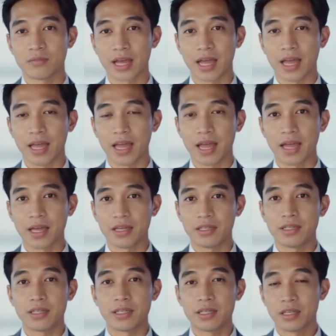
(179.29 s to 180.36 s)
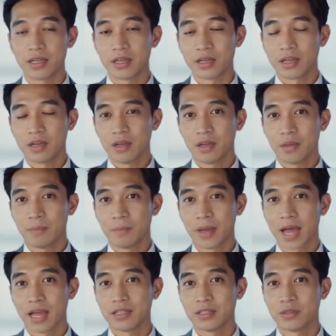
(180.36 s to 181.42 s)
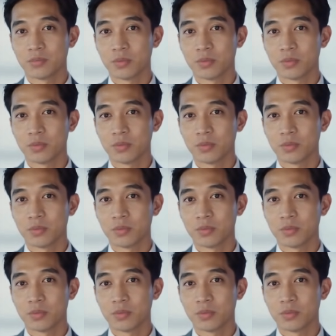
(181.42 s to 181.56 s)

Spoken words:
KAT passes